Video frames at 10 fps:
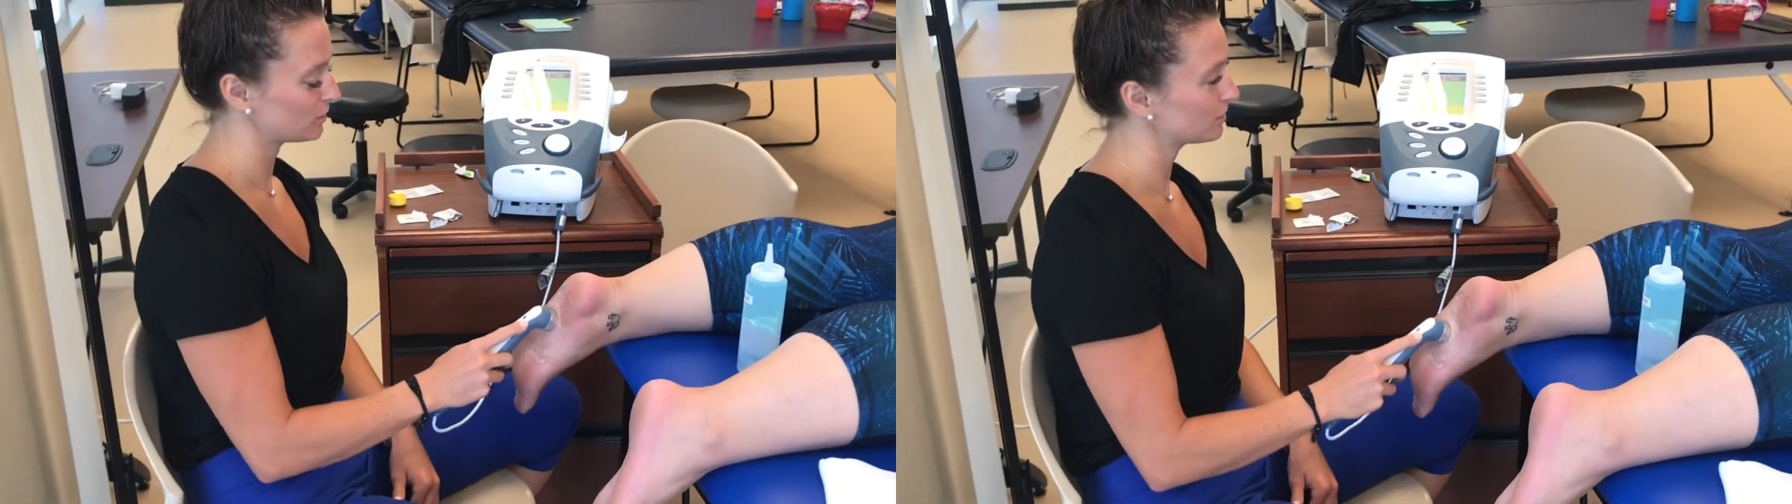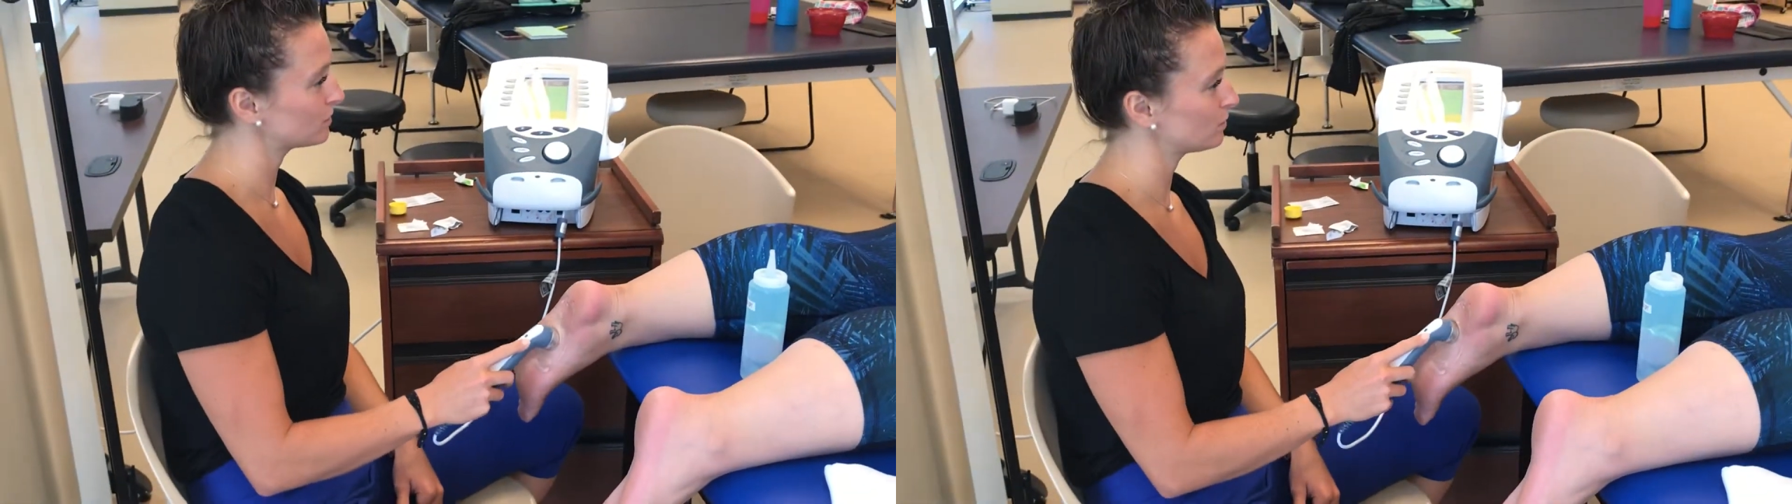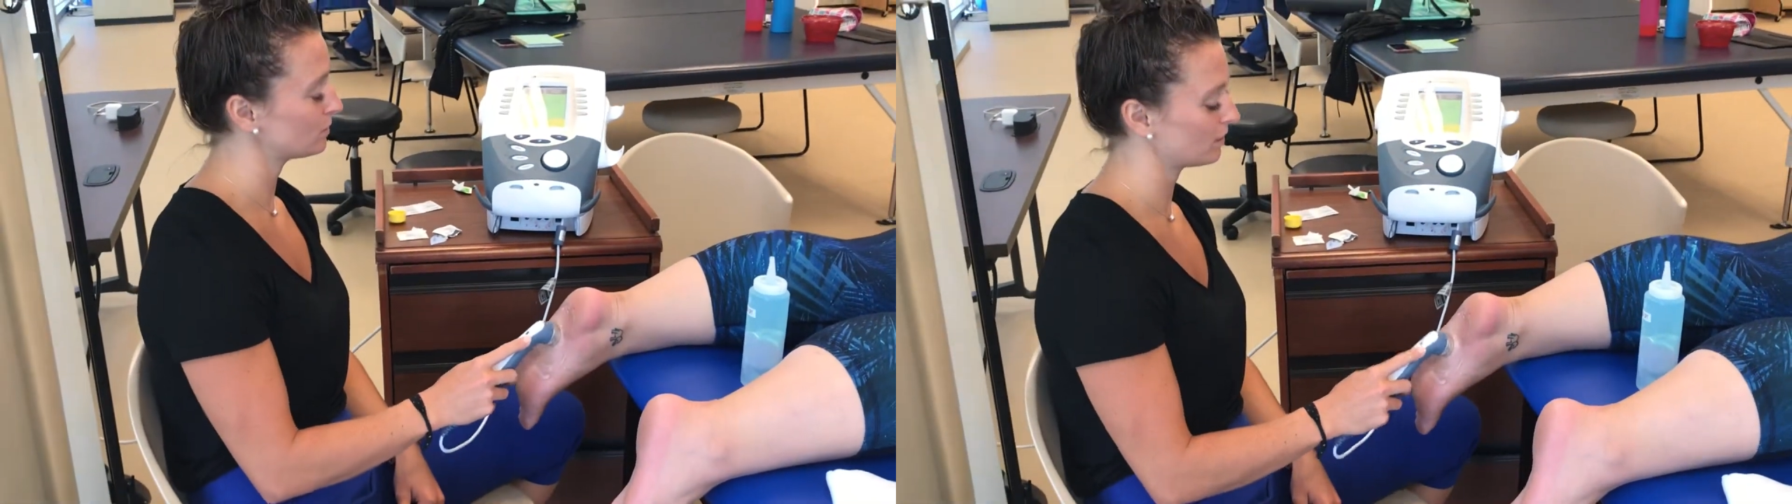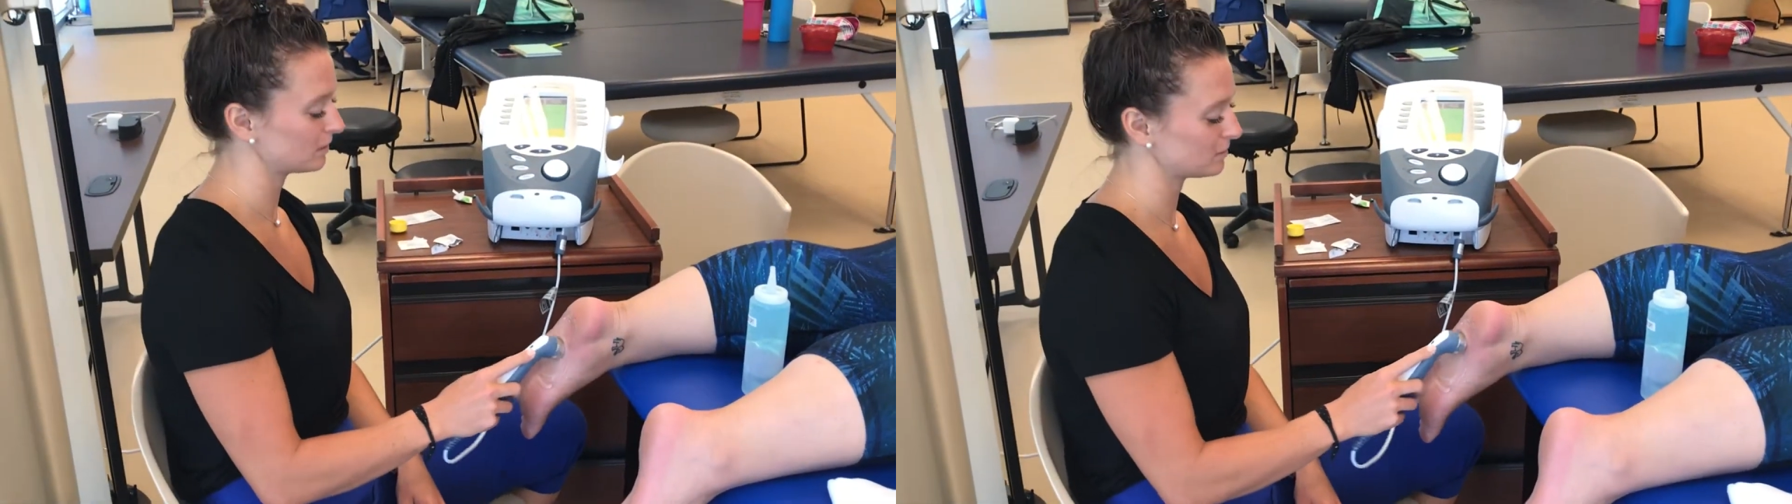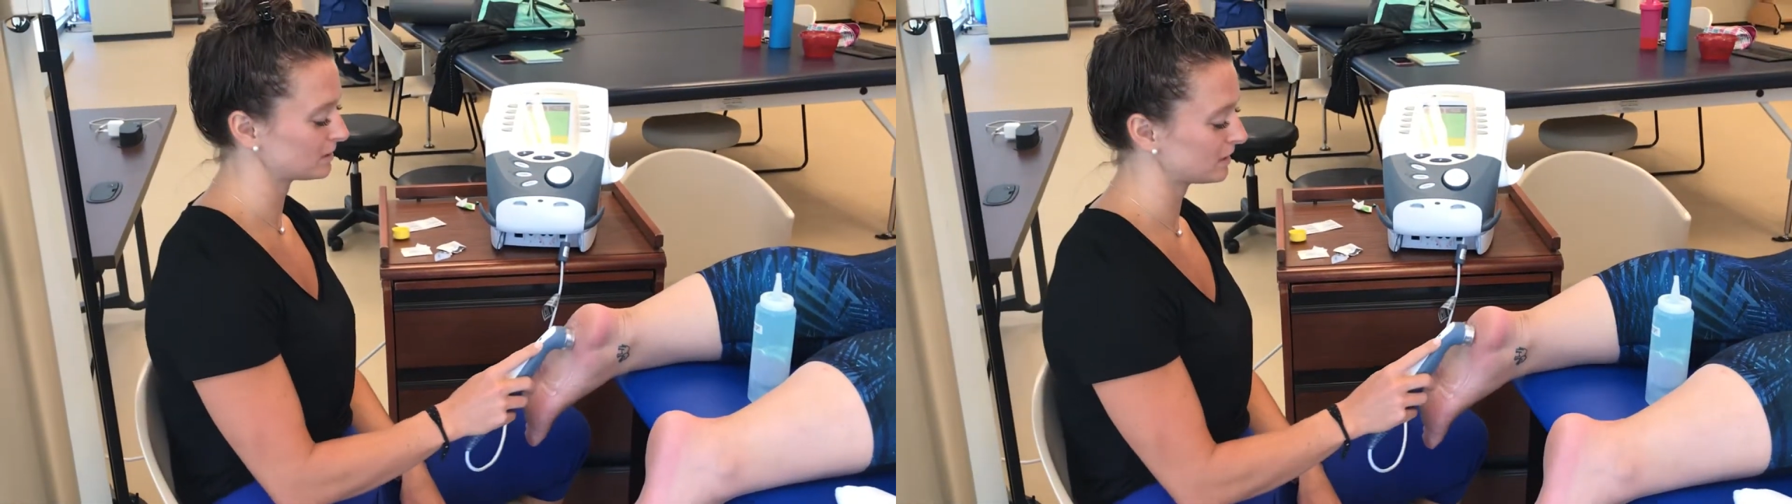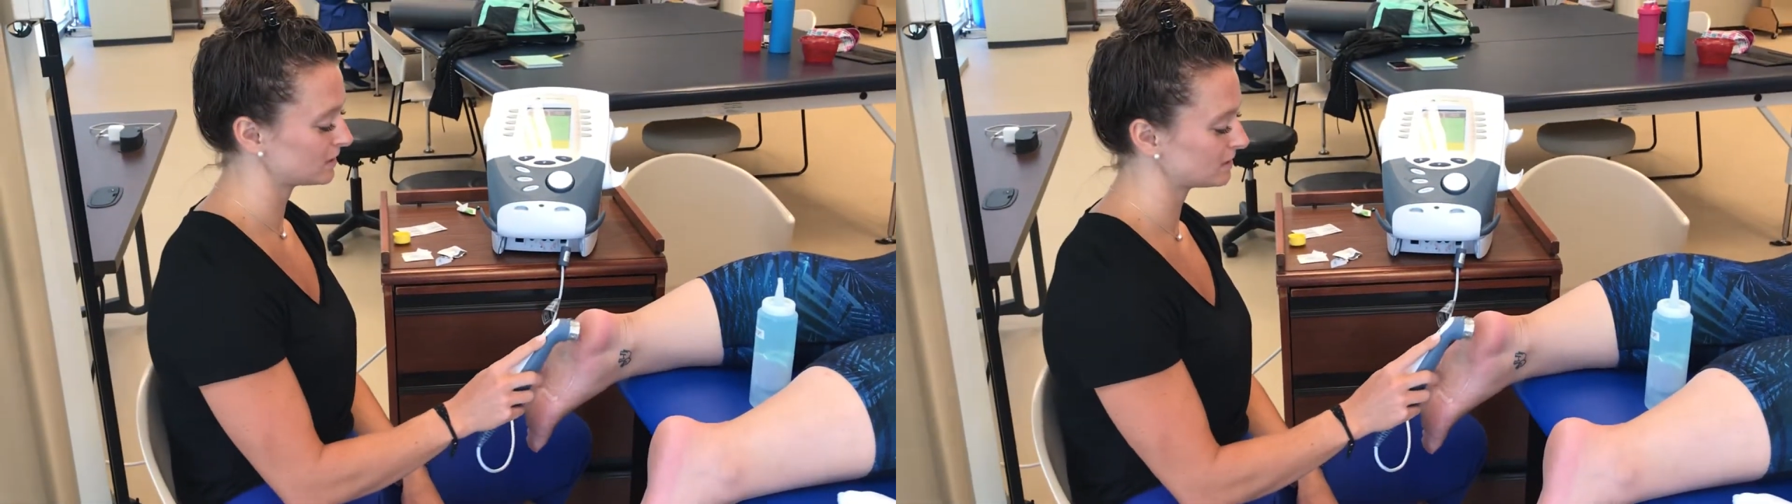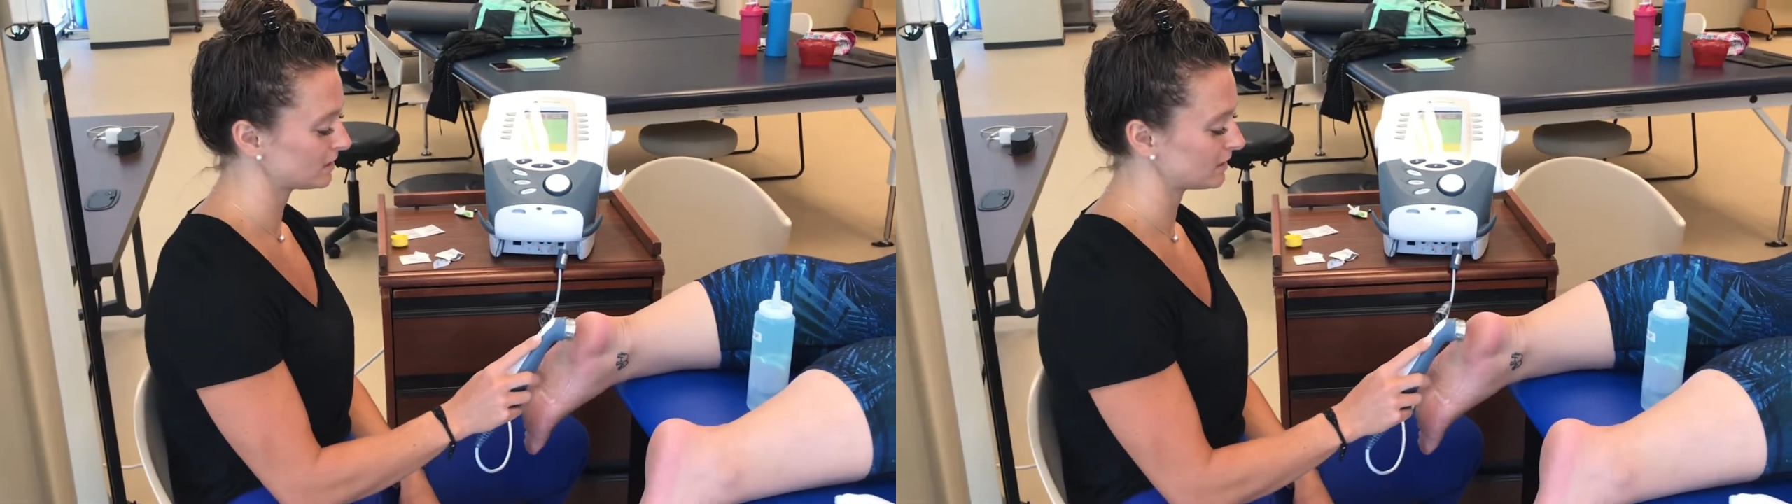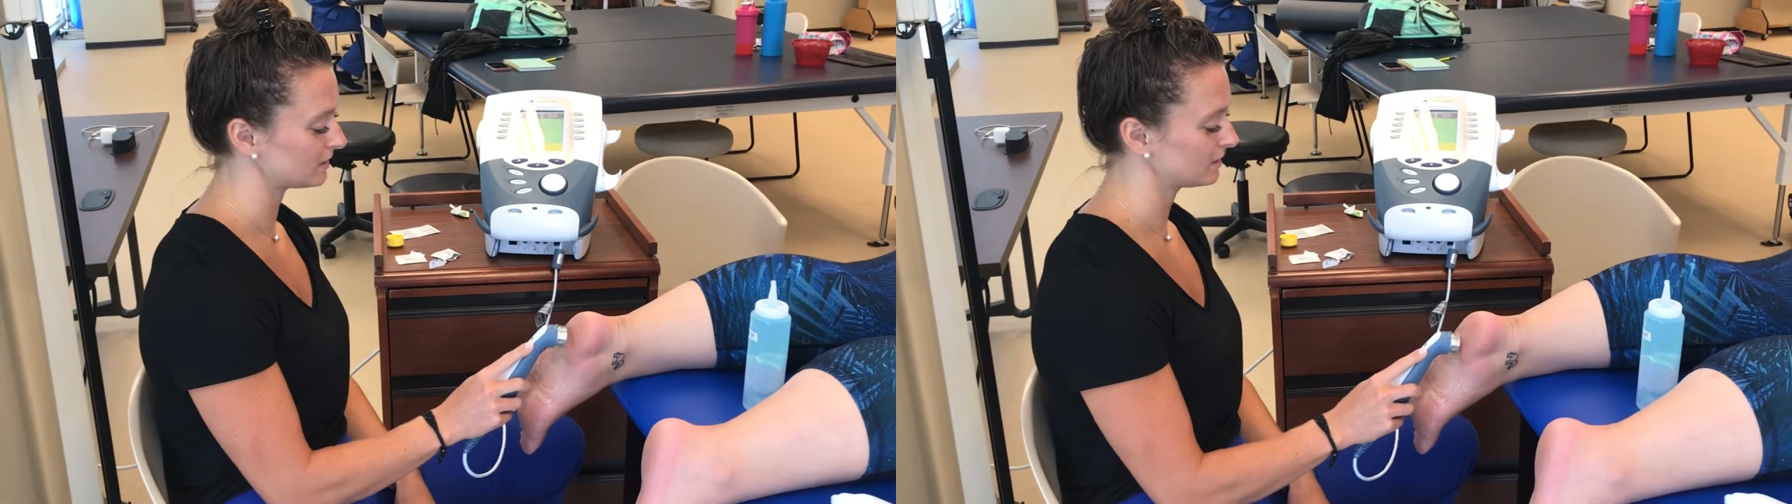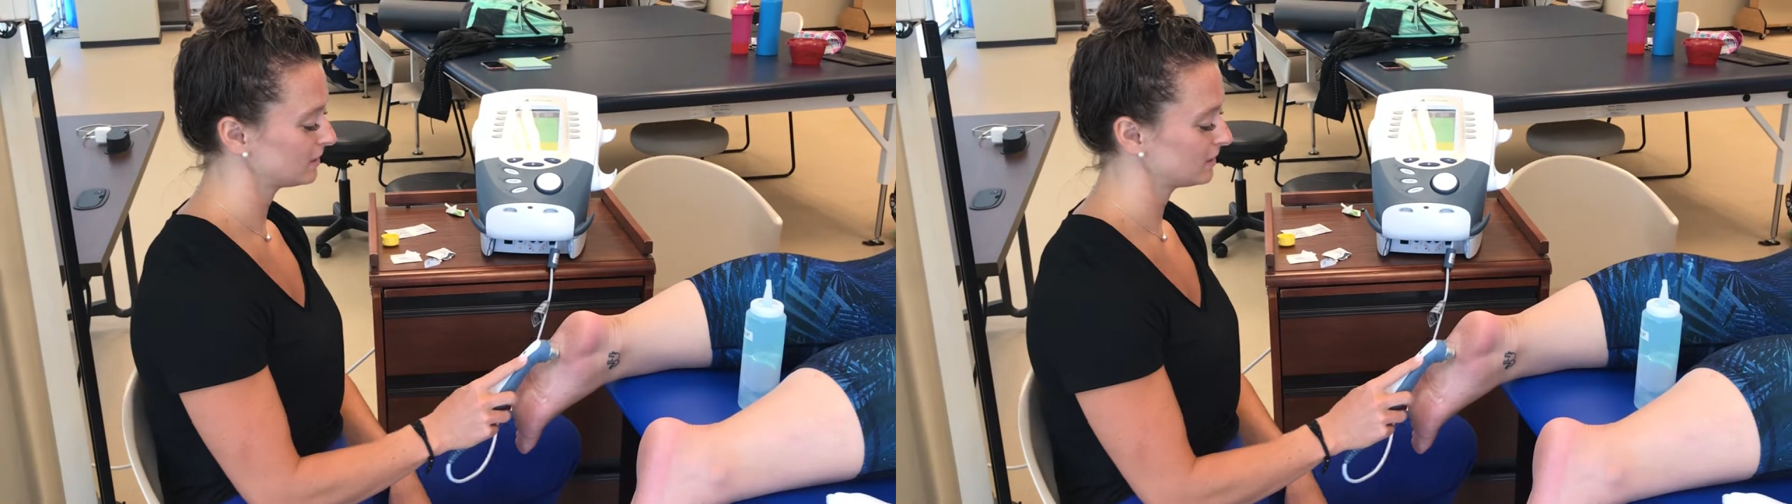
we could go longer, but that's it.